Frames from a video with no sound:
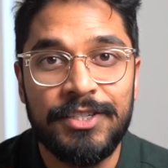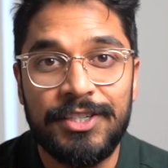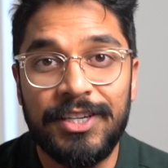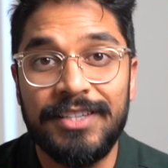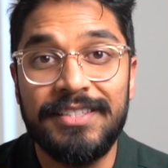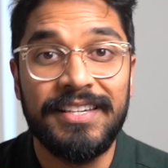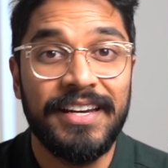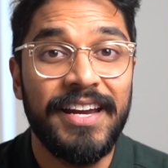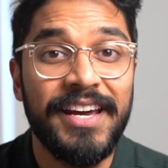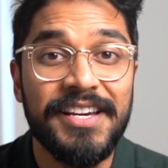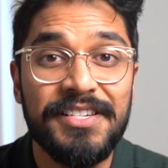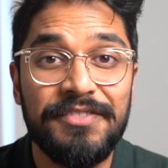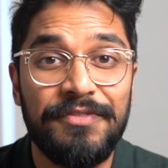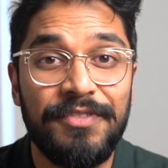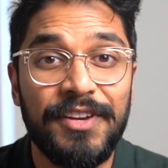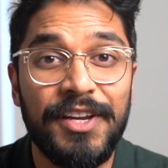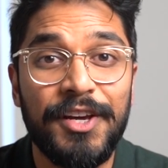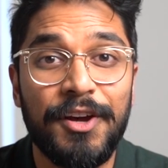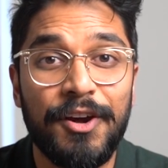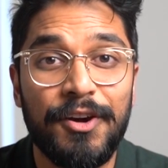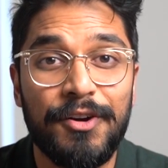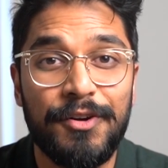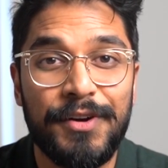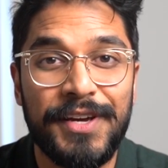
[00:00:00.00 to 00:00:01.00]
So today's
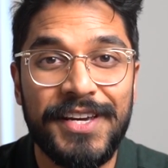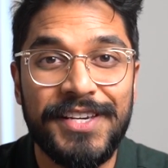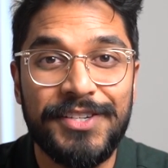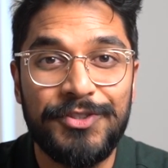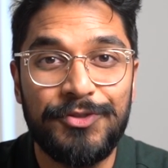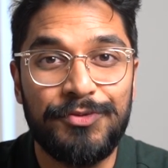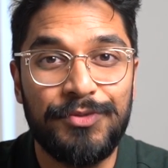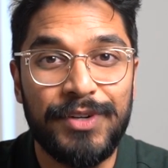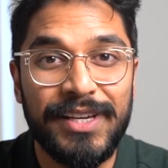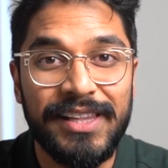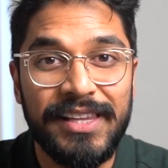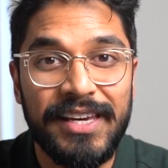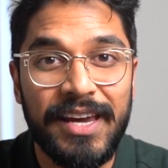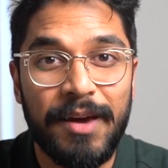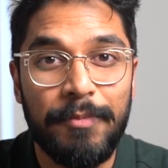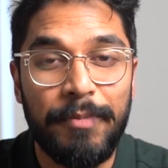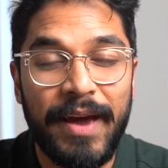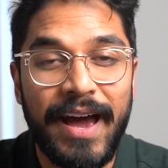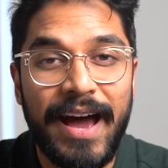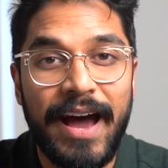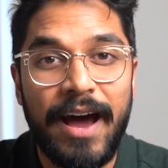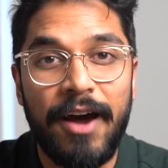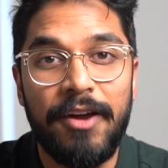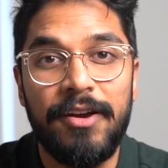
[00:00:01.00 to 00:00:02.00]
video is really
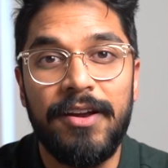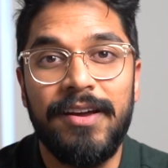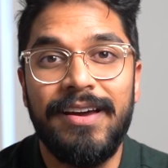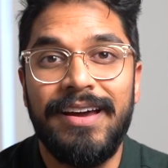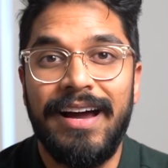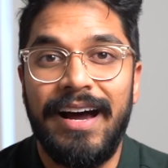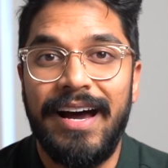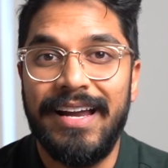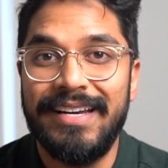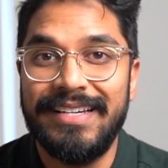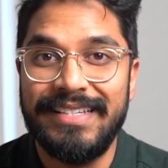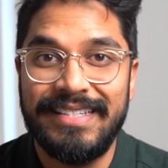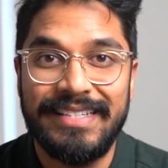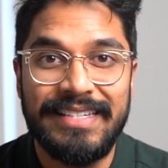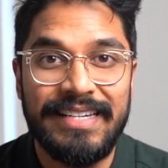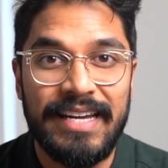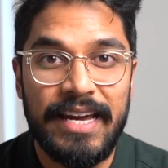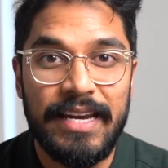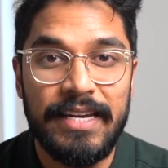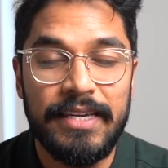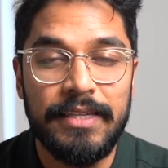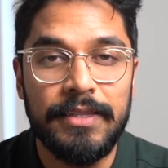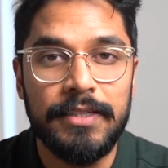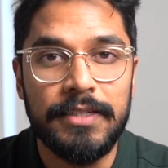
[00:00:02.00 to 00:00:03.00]
about
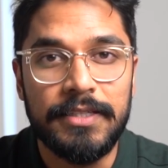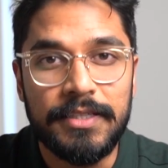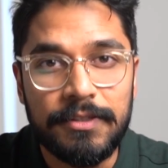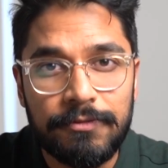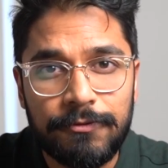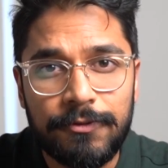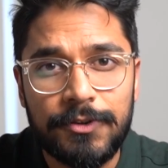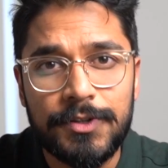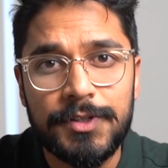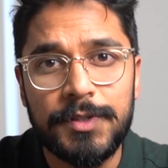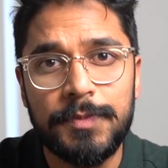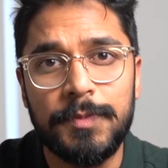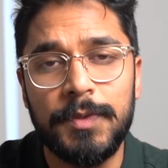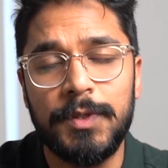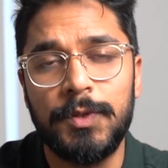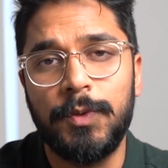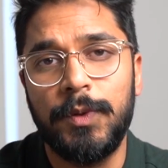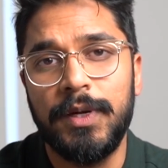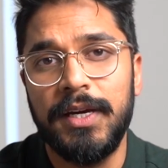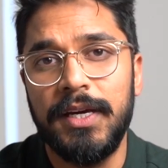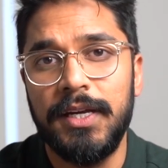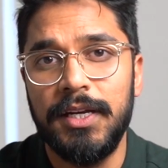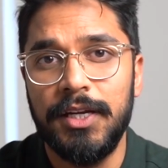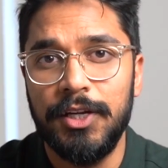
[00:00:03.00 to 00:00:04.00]
understanding the difference
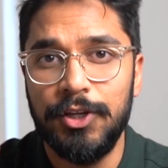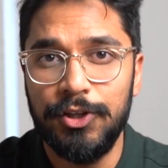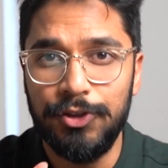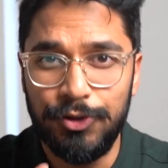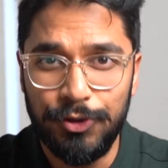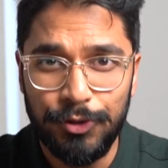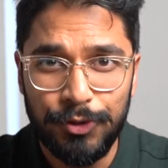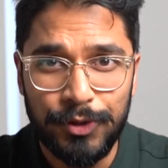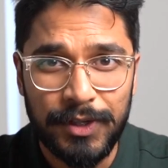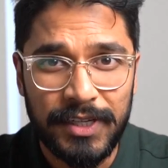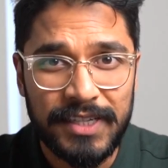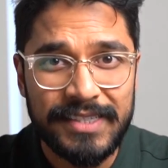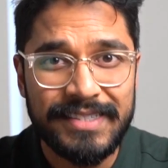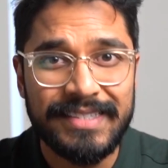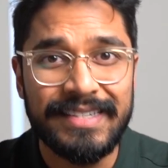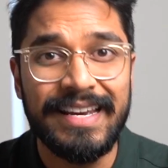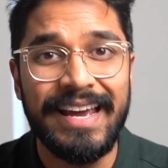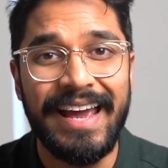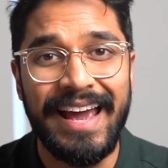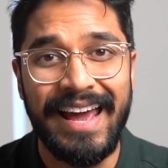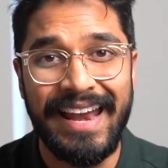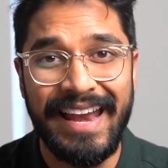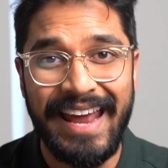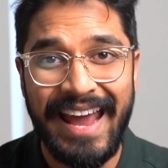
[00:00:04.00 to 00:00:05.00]
between units
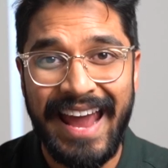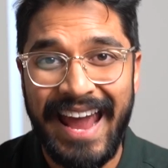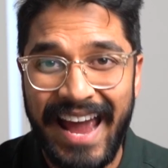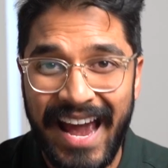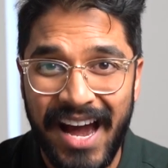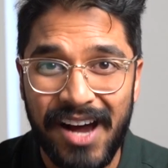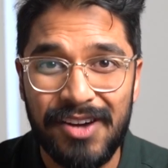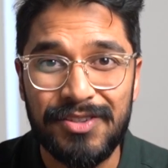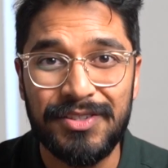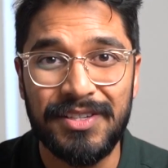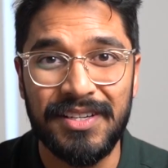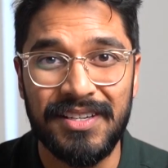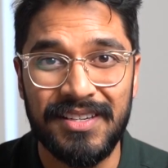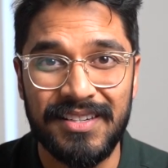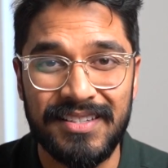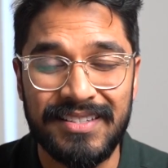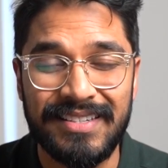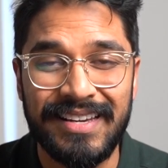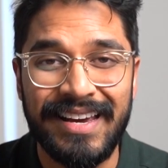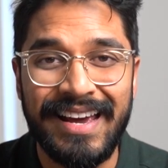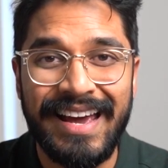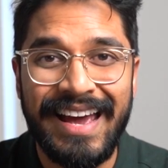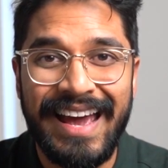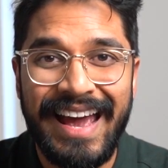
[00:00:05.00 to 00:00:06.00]
and
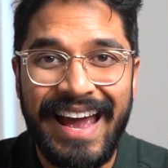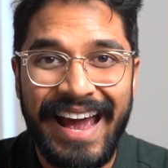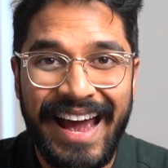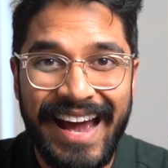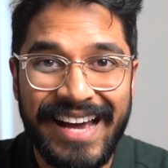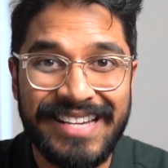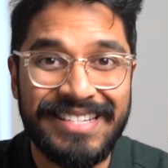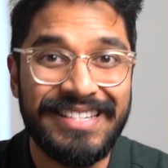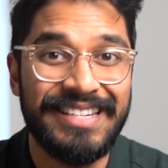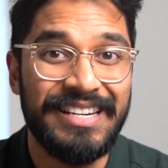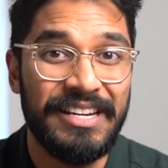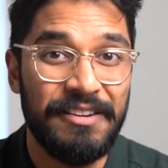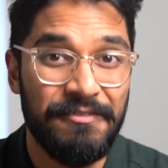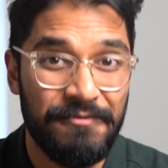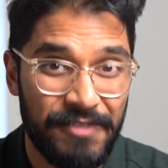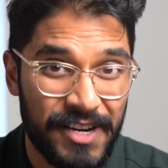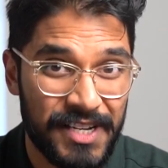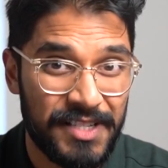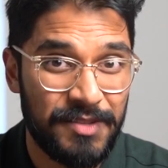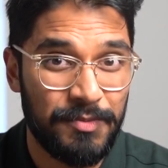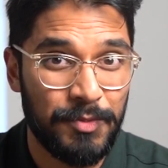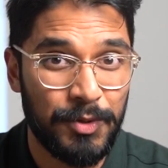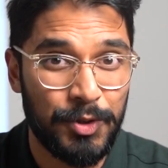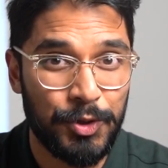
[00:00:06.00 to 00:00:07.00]
houses as an
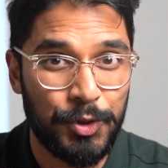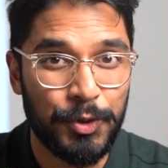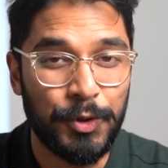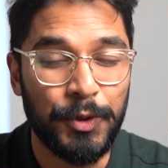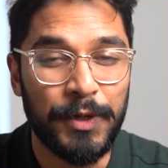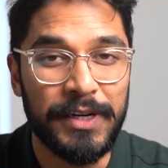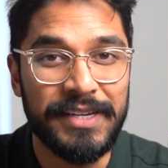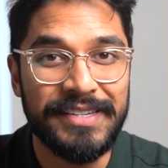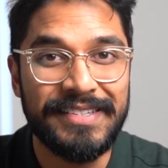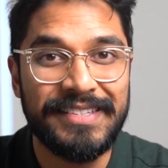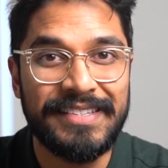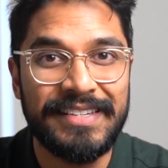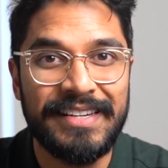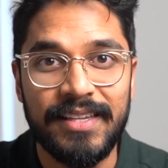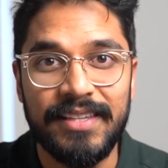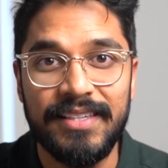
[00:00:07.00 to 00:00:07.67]
investment choice.